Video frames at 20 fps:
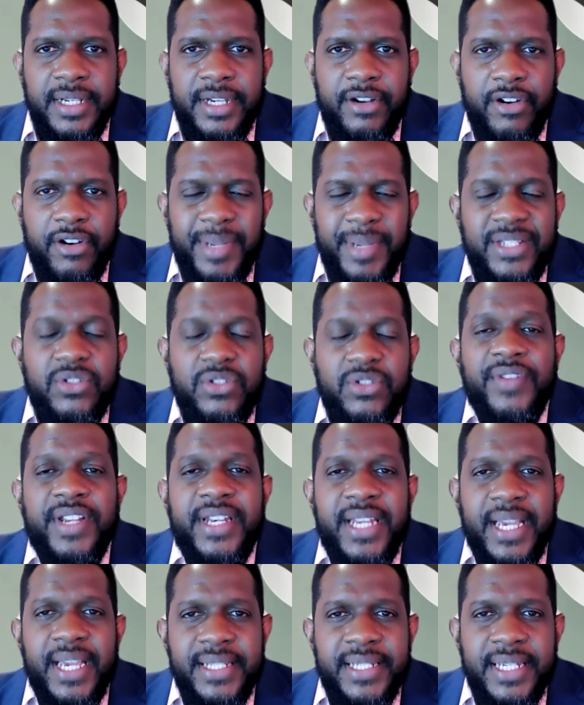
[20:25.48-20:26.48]
Caribbean's
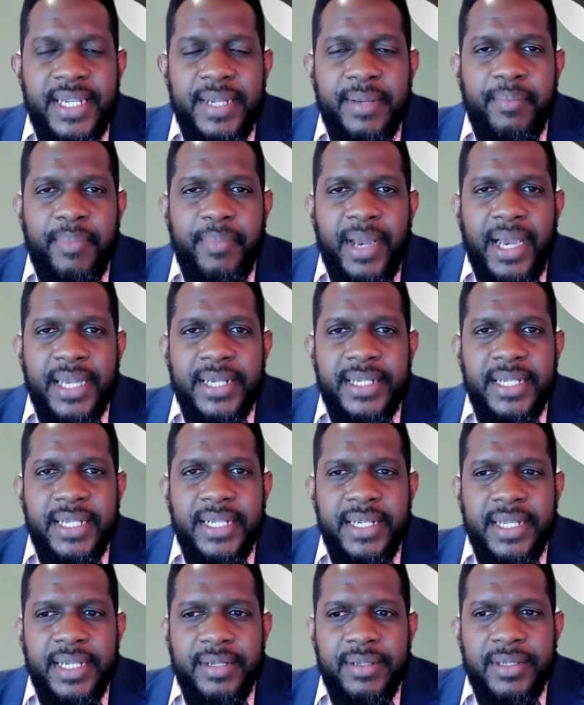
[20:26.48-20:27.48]
COVID-19 impact in,
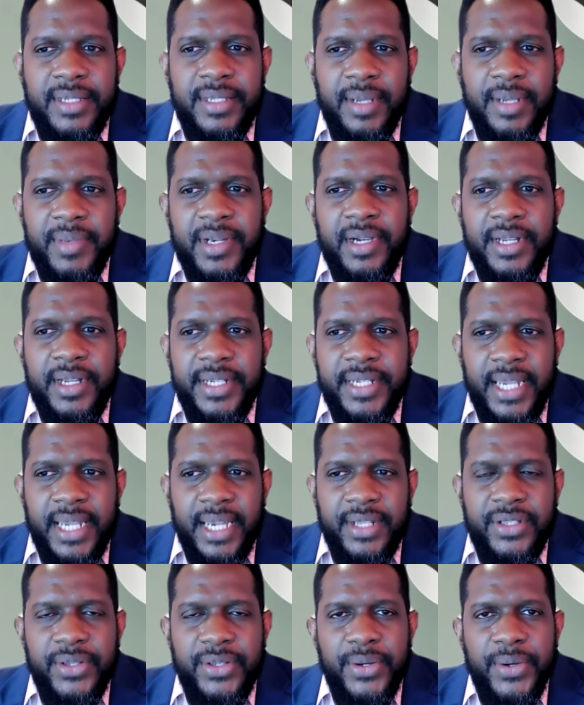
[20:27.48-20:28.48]
in some
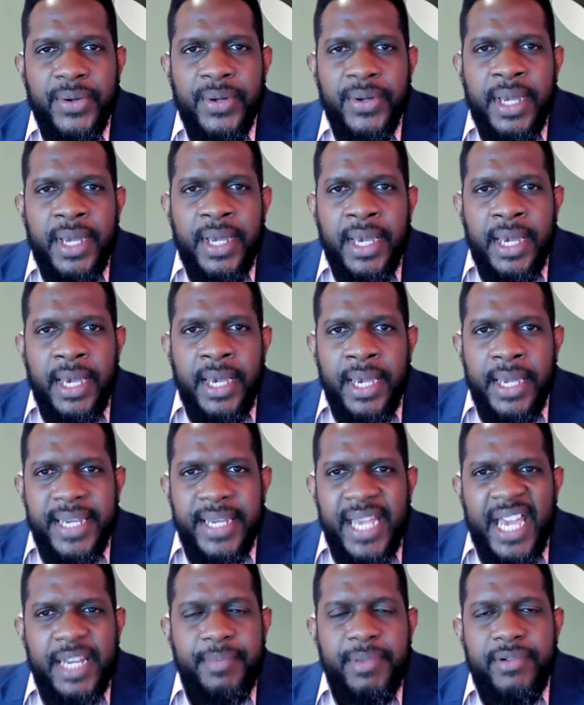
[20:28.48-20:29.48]
context. So
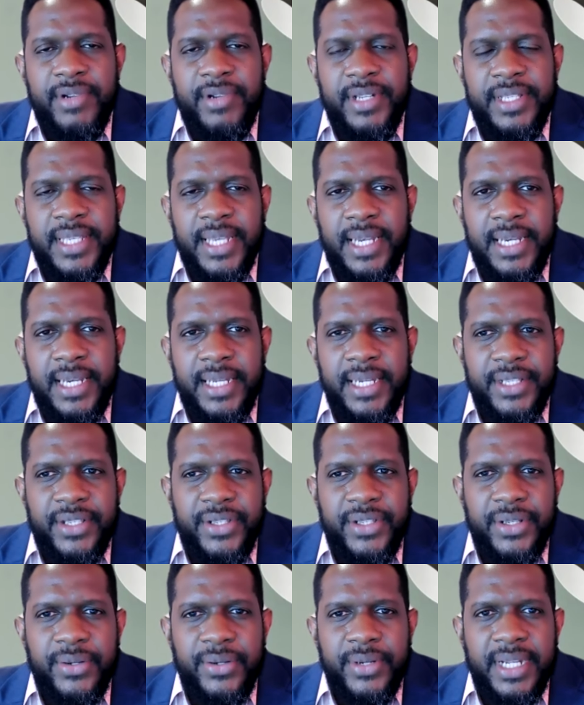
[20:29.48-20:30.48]
the IDB recently
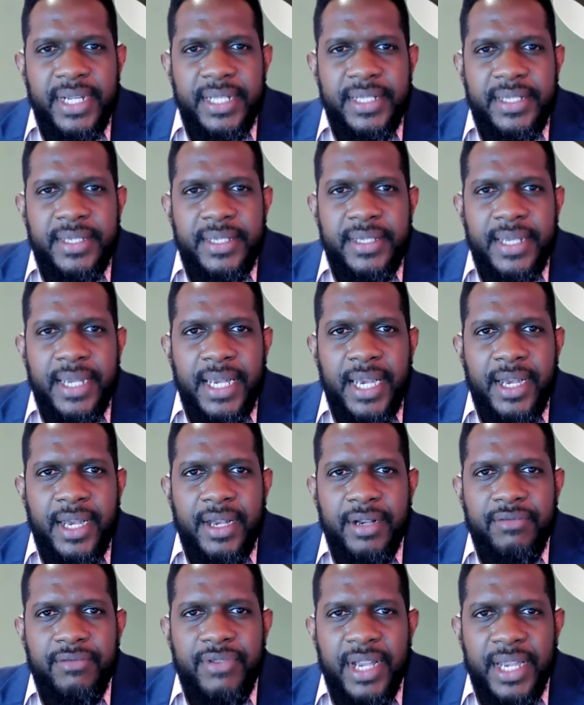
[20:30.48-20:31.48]
issued its
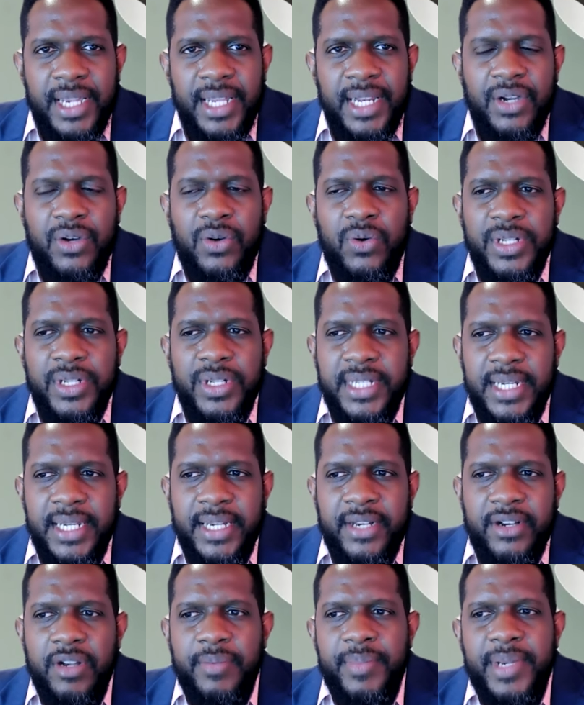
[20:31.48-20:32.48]
uh, regular
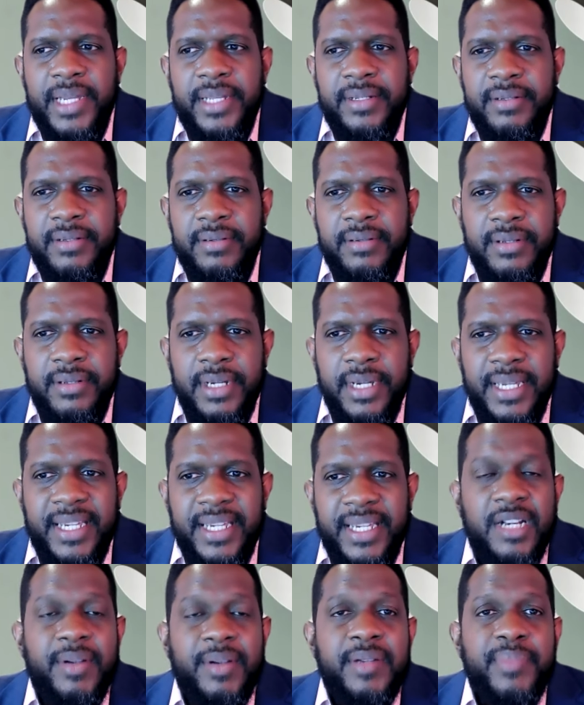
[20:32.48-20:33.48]
quarterly Caribbean uh,
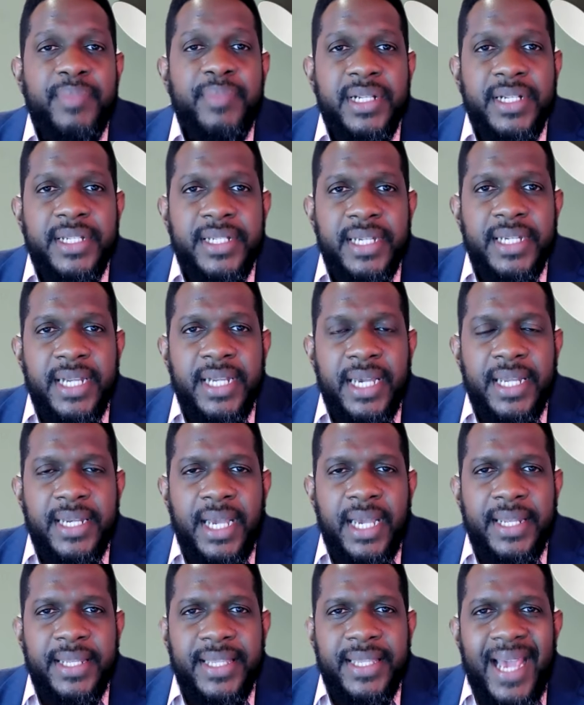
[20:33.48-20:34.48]
economic bulletin, and,
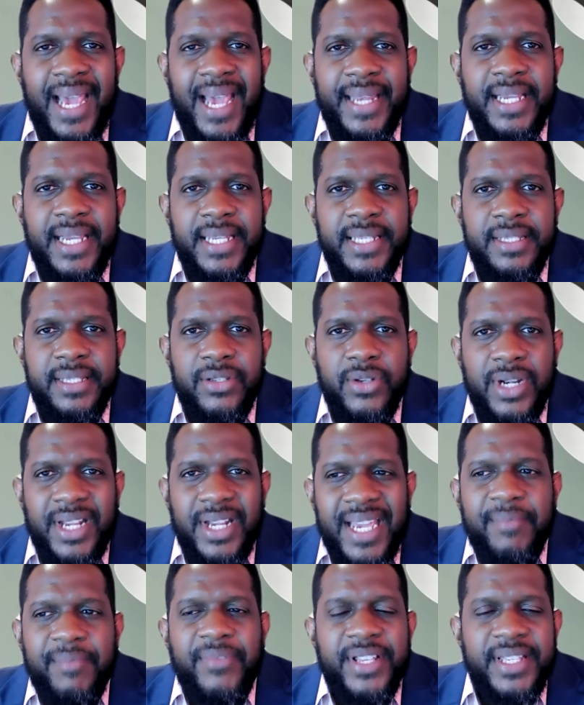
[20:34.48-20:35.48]
and that has sort
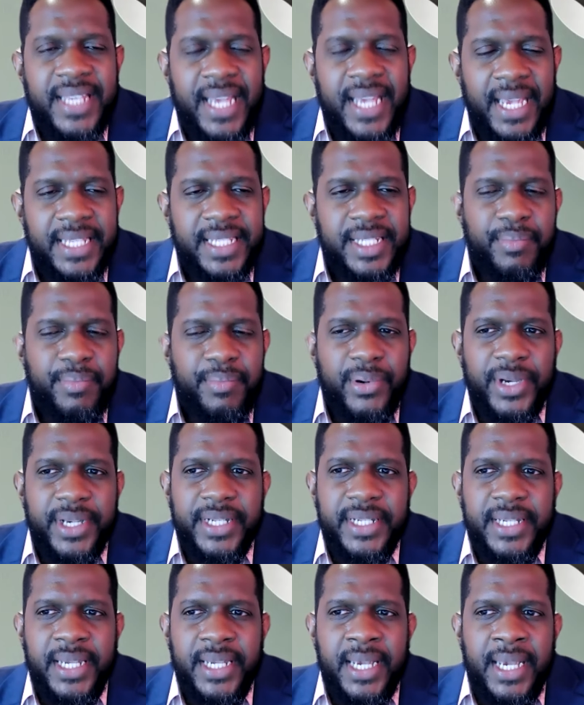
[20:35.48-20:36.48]
of emphasized the
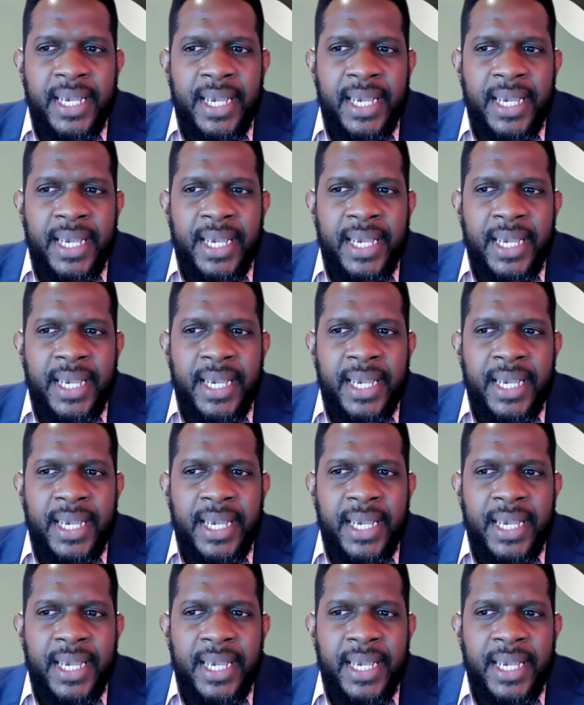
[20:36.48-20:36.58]
point